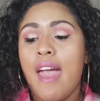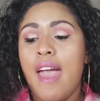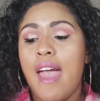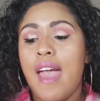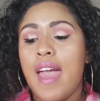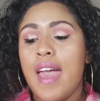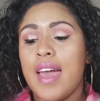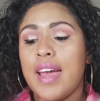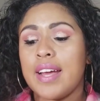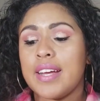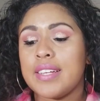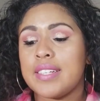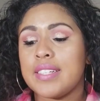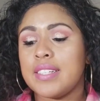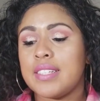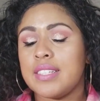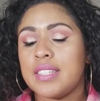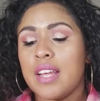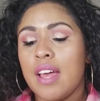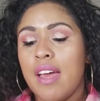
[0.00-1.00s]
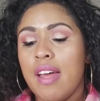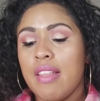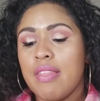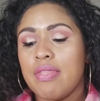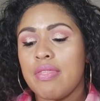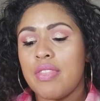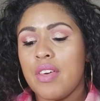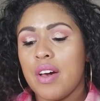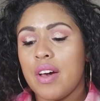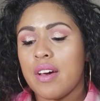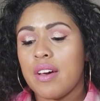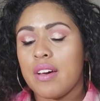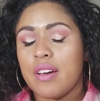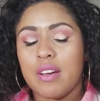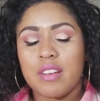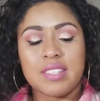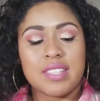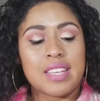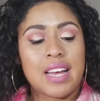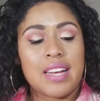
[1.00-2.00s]
and
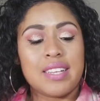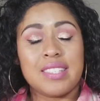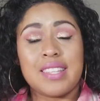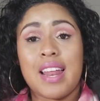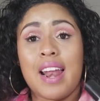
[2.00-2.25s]
the size